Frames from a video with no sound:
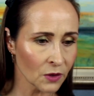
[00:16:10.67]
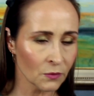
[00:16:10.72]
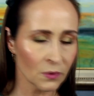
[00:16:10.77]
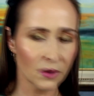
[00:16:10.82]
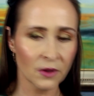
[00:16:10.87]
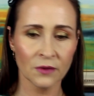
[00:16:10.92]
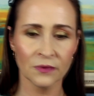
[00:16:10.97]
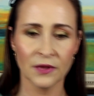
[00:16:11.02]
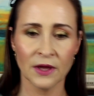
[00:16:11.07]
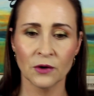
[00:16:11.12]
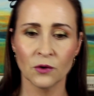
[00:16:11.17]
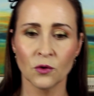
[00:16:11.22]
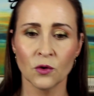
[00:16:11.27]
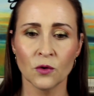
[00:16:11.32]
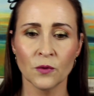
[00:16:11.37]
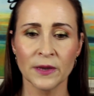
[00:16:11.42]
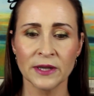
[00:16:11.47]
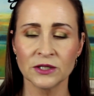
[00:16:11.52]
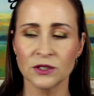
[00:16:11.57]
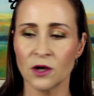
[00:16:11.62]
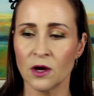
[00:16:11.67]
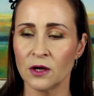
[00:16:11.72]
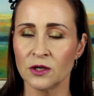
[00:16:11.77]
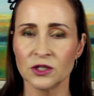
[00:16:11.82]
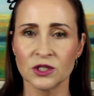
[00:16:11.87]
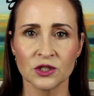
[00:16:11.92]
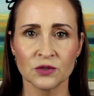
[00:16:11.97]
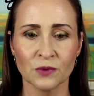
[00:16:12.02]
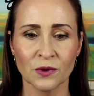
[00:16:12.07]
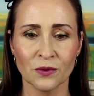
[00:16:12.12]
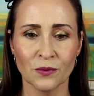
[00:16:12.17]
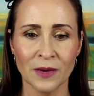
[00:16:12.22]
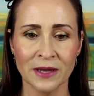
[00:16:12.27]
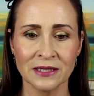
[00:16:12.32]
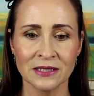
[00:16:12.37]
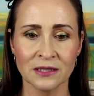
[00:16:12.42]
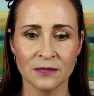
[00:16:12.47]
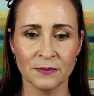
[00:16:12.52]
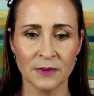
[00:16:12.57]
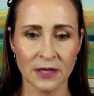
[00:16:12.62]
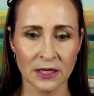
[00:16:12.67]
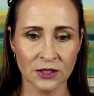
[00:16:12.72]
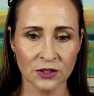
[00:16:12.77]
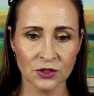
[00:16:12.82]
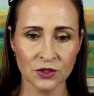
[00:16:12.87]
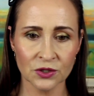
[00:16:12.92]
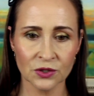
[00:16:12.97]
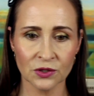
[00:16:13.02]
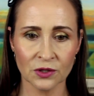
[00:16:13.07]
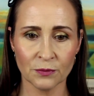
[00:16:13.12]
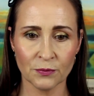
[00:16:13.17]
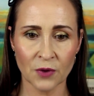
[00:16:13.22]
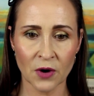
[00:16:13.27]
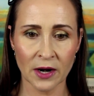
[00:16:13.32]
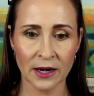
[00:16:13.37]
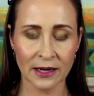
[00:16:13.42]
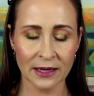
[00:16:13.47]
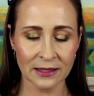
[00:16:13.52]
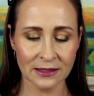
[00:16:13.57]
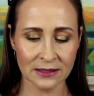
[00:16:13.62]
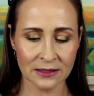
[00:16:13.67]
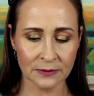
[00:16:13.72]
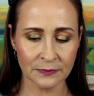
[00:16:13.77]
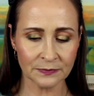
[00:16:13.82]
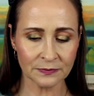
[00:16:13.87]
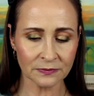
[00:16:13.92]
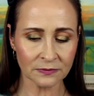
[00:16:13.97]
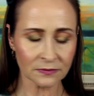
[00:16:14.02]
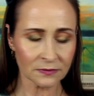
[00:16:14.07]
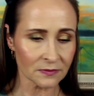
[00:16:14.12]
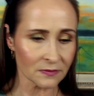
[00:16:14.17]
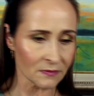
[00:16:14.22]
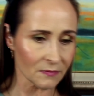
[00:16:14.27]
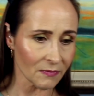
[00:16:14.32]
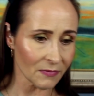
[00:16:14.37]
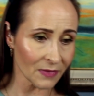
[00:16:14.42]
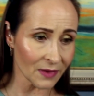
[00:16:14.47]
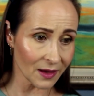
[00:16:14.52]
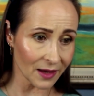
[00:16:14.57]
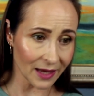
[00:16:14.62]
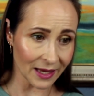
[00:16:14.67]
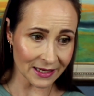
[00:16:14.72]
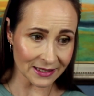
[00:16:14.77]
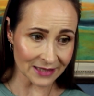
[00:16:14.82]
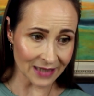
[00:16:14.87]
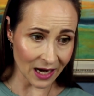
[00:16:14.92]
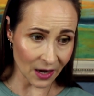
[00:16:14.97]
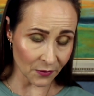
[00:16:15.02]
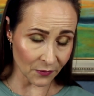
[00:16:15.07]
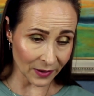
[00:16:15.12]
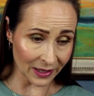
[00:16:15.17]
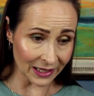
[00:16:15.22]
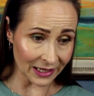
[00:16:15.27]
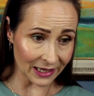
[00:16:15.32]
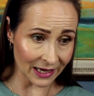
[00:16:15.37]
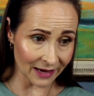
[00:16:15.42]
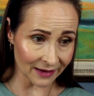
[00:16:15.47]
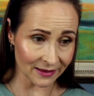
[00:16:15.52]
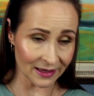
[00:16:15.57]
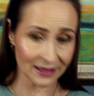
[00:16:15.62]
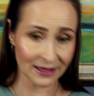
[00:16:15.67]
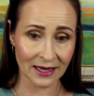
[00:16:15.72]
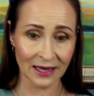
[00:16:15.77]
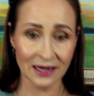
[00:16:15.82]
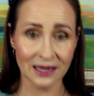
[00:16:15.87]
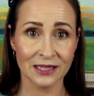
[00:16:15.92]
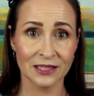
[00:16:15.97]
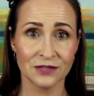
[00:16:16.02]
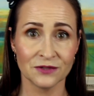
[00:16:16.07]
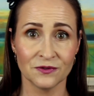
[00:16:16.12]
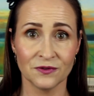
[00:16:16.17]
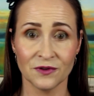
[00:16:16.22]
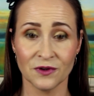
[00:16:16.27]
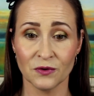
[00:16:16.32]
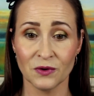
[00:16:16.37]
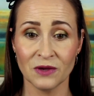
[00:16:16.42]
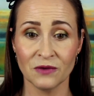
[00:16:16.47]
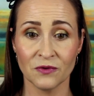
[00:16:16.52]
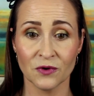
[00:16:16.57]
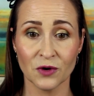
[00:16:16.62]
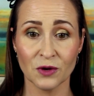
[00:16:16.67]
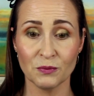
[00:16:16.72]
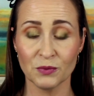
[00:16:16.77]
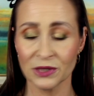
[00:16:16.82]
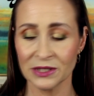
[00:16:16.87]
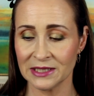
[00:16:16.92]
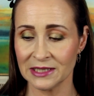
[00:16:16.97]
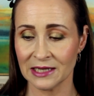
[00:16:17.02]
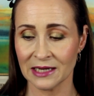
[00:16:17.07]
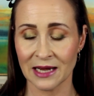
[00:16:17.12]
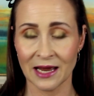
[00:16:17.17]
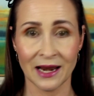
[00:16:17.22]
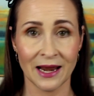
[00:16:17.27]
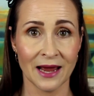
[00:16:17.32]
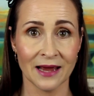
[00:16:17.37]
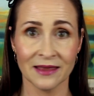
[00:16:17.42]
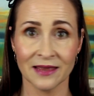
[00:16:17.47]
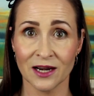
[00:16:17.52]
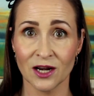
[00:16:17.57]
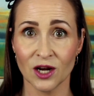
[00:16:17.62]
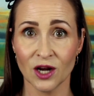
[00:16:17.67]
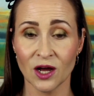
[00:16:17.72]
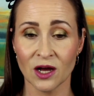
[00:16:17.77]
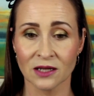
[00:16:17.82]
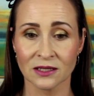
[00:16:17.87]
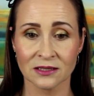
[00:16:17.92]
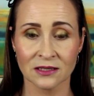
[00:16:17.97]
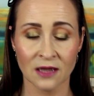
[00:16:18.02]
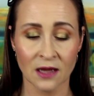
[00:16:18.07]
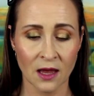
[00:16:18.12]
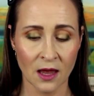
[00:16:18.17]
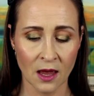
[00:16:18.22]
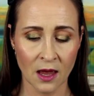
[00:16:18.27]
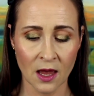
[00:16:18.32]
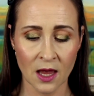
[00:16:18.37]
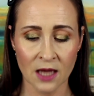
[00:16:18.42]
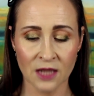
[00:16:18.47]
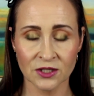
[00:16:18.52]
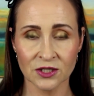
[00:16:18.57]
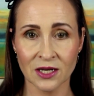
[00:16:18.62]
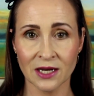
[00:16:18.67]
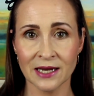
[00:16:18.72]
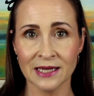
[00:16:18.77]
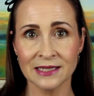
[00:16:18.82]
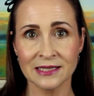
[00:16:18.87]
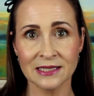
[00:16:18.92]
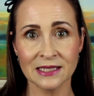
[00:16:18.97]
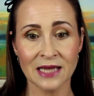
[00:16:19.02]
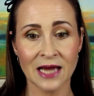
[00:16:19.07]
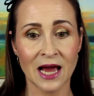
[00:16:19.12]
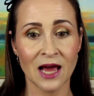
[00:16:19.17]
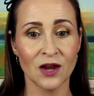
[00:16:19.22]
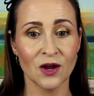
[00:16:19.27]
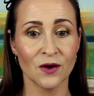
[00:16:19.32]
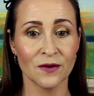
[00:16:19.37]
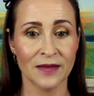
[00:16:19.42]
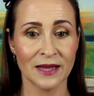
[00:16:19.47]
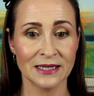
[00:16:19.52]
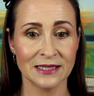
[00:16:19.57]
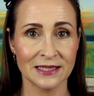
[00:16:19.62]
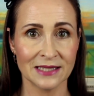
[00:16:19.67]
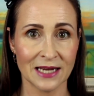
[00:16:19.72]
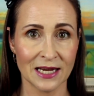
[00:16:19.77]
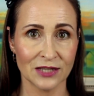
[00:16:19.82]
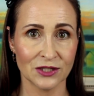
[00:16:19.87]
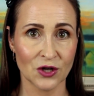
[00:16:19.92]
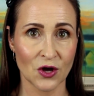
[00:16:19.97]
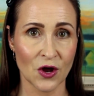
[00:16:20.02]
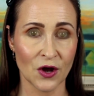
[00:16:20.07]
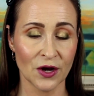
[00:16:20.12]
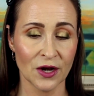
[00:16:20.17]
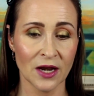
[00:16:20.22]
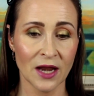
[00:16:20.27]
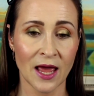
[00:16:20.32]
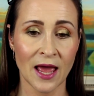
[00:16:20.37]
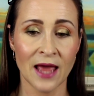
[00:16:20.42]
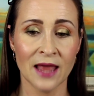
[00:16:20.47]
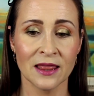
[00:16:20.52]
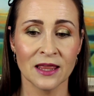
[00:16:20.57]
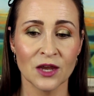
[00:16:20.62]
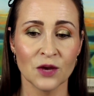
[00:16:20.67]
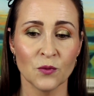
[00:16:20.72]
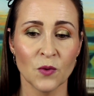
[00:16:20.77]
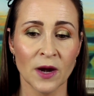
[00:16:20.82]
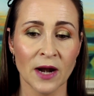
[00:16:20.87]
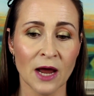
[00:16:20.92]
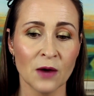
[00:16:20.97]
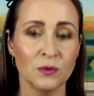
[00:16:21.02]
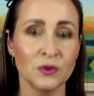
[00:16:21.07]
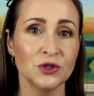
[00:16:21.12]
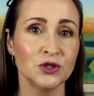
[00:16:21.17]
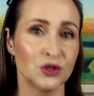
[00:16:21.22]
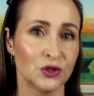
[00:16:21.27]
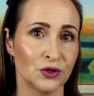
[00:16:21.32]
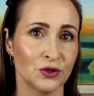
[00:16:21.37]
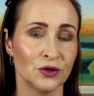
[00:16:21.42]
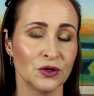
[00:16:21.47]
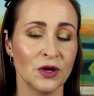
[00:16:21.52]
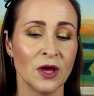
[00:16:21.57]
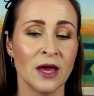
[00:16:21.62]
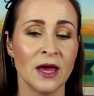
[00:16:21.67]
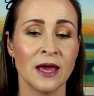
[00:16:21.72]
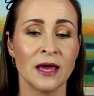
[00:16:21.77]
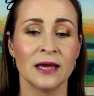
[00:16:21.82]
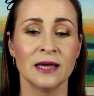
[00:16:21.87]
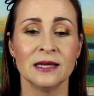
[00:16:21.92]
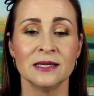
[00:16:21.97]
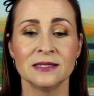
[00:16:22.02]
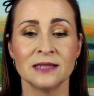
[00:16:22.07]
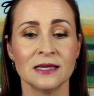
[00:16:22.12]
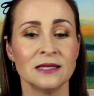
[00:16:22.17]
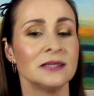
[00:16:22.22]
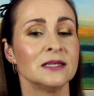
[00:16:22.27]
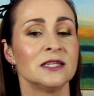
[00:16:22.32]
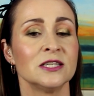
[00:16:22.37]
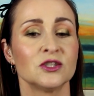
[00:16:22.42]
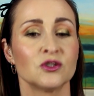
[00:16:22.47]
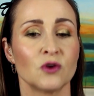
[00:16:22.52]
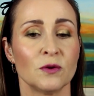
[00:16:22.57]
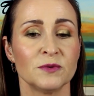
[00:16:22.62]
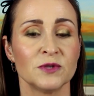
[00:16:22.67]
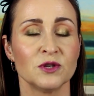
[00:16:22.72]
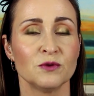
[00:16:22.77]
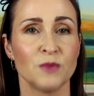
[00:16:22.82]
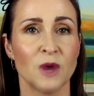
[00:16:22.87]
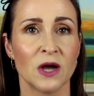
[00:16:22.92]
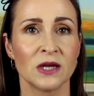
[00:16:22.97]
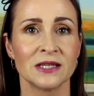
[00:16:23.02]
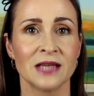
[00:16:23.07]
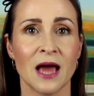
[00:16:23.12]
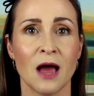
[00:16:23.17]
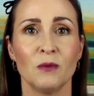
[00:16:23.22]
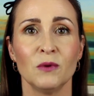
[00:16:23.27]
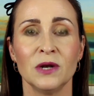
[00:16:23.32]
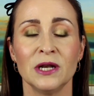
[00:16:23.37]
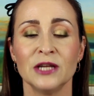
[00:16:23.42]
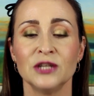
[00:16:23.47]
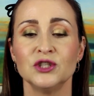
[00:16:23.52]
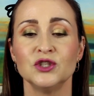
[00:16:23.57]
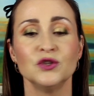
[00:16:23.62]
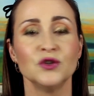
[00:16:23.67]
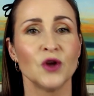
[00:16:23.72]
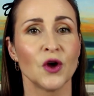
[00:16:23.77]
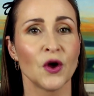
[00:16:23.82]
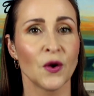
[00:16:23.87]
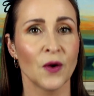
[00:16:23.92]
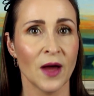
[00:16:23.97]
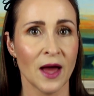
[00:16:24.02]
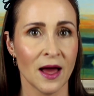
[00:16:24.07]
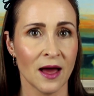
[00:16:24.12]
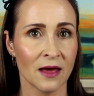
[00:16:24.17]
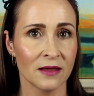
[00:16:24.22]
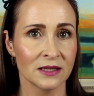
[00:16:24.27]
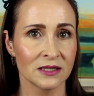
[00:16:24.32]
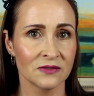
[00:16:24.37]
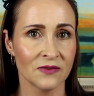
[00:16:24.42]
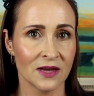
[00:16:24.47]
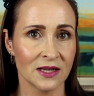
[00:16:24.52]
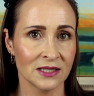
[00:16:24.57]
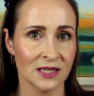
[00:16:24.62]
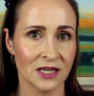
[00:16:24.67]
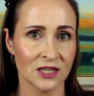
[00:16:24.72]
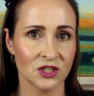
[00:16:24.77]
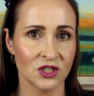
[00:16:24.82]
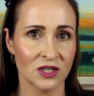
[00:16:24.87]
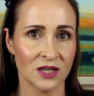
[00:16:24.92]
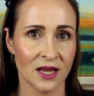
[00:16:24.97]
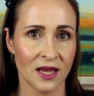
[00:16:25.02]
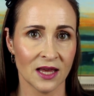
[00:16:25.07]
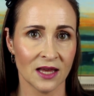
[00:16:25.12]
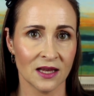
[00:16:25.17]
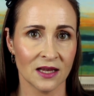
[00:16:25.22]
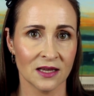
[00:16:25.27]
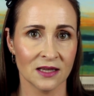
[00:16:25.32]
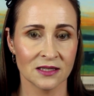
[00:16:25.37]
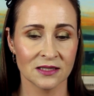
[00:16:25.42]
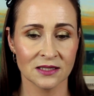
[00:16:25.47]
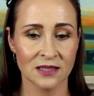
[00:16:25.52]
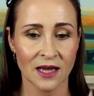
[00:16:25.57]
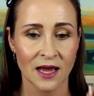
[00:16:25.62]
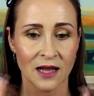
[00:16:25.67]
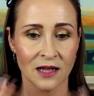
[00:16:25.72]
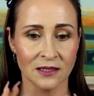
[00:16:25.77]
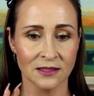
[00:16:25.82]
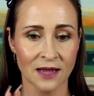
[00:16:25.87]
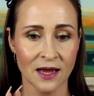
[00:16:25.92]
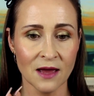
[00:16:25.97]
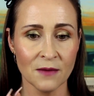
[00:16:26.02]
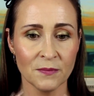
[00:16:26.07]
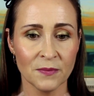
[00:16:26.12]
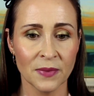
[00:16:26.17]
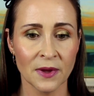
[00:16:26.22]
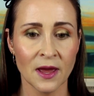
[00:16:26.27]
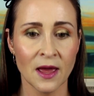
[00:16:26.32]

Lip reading: Well, that all went on just with one dip into the product. And I really like that color. It's very, very pretty. I like that a lot. So let's see how long that stays on. And then what I will do is in the description box, I will let you know how this foundation has held up,